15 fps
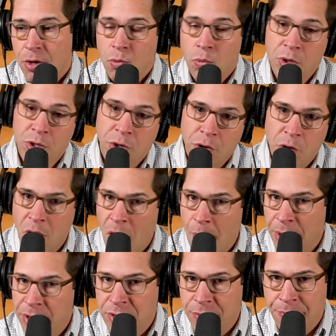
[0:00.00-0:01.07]
We don't know how
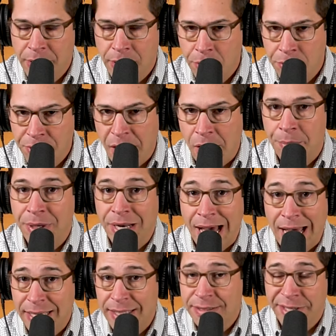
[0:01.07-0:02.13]
much it may go down. But
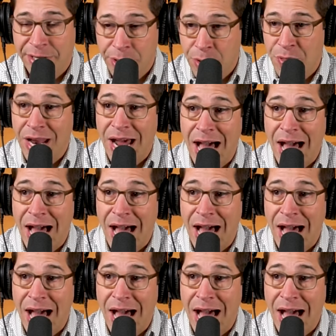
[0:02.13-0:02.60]
I can tell you that